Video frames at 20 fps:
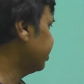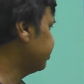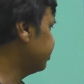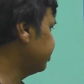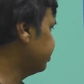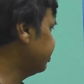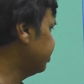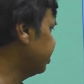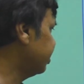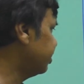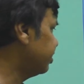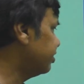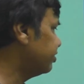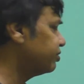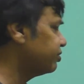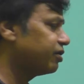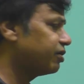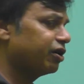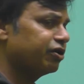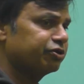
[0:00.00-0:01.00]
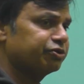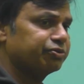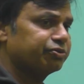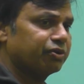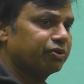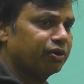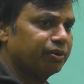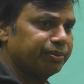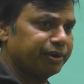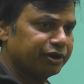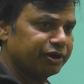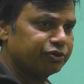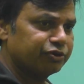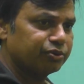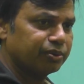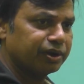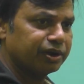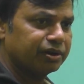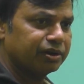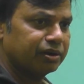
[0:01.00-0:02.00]
starts from x1
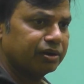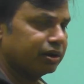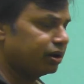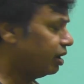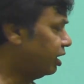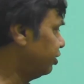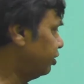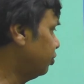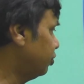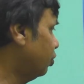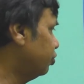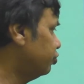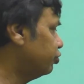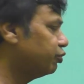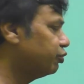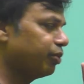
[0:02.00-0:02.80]
and goes to x2,